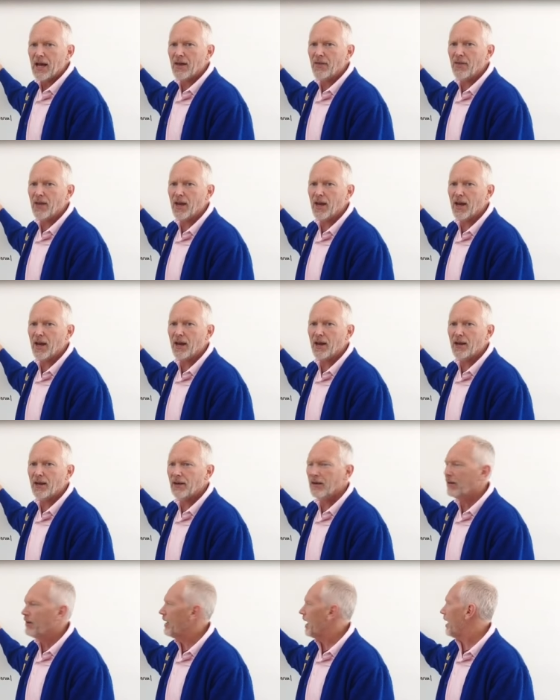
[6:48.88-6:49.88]
And
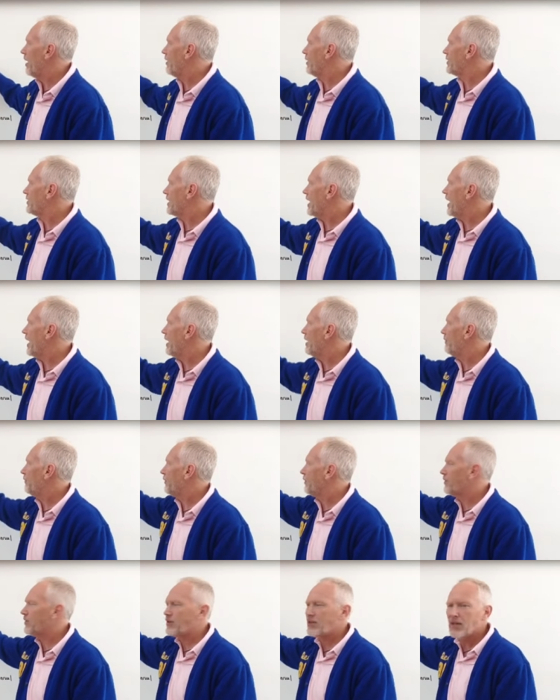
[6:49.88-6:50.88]
then now it's
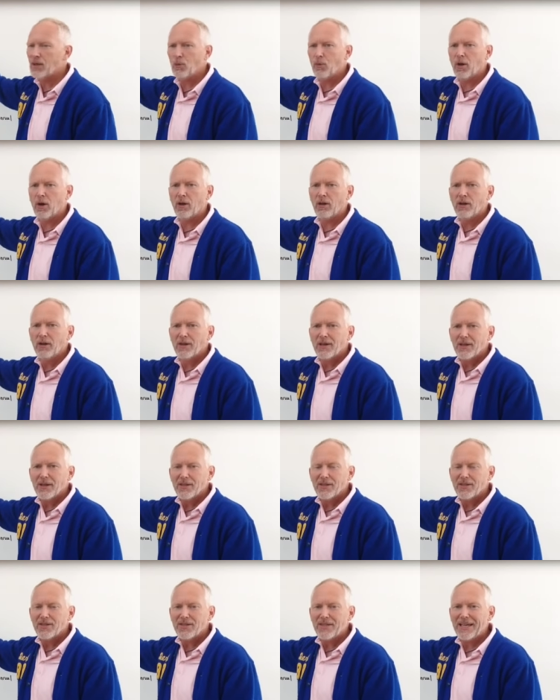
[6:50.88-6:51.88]
f of c. Well,
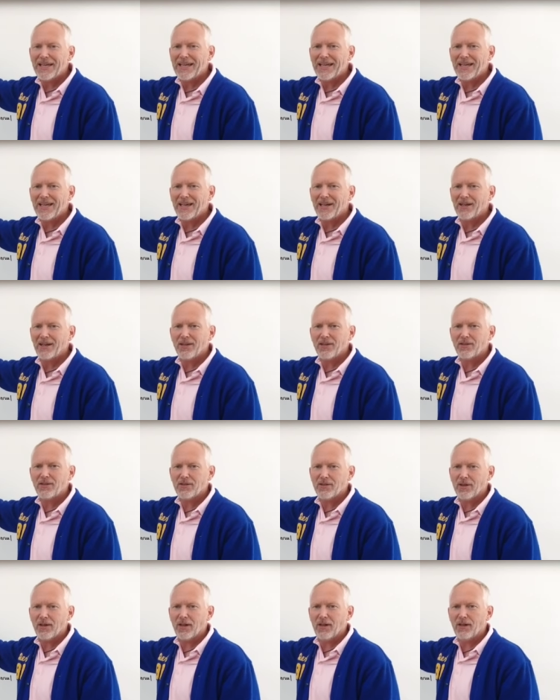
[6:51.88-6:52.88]
c
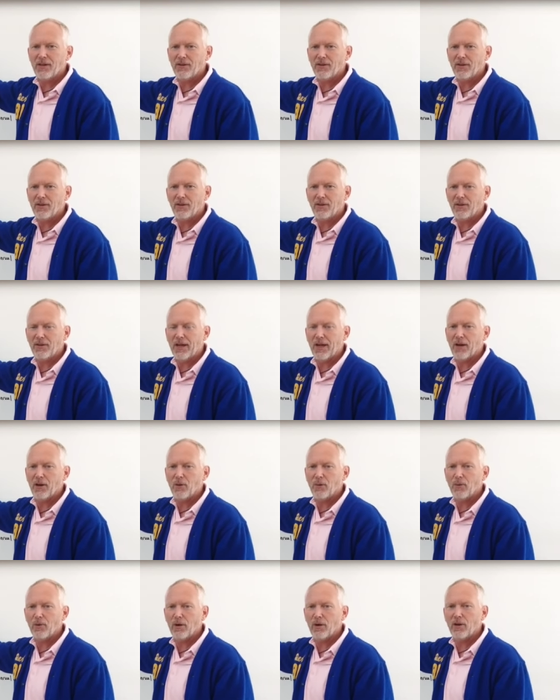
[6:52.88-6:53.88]
is the
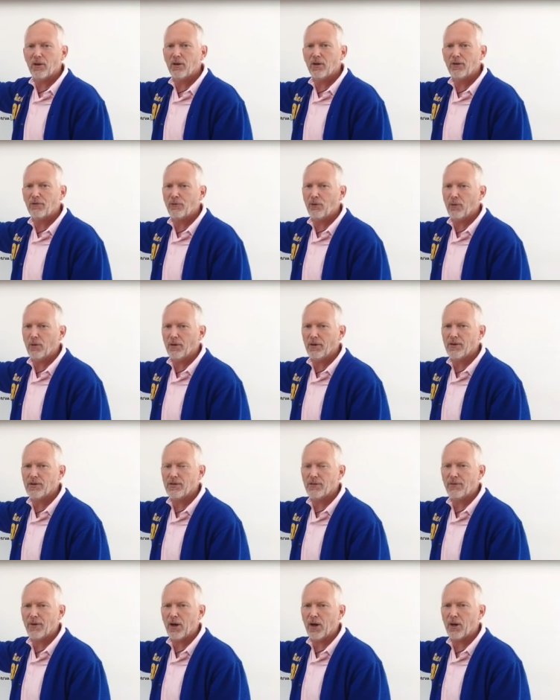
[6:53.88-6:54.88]
letter we're going to look for
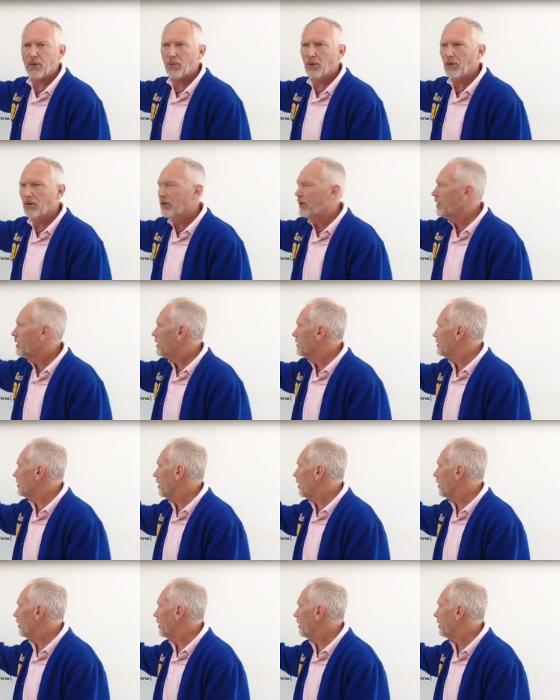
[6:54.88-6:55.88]
is a variable.
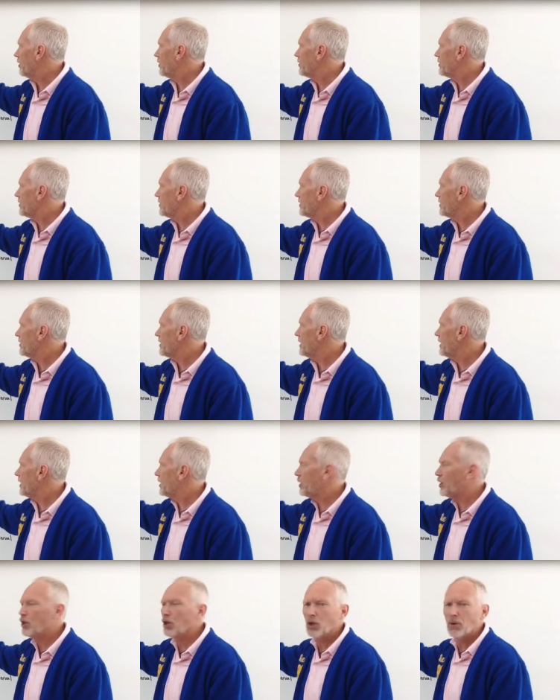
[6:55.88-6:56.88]
So here's c
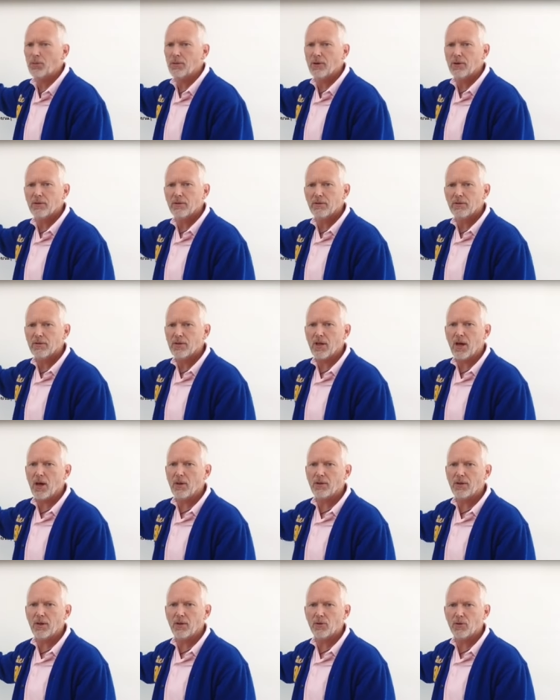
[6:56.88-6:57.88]
cubed. See,
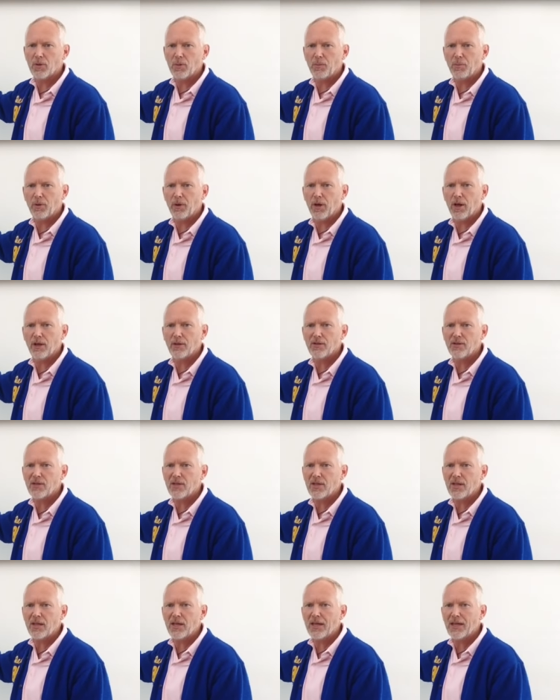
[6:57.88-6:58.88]
all we did was we plugged
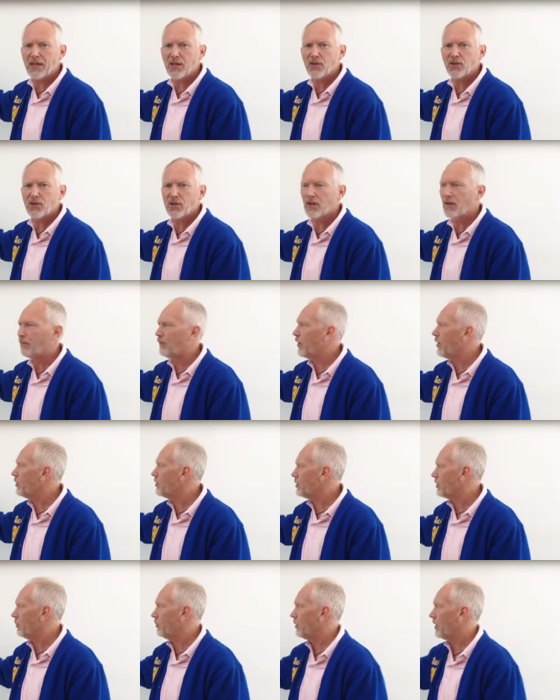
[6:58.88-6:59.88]
c into the
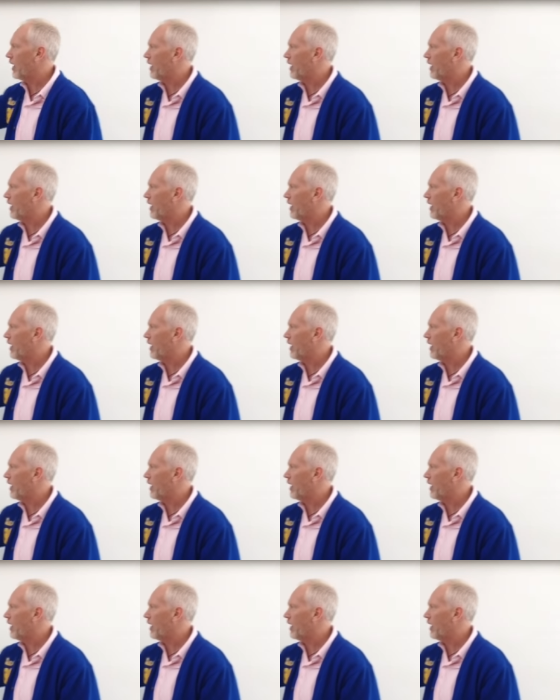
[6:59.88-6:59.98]
function.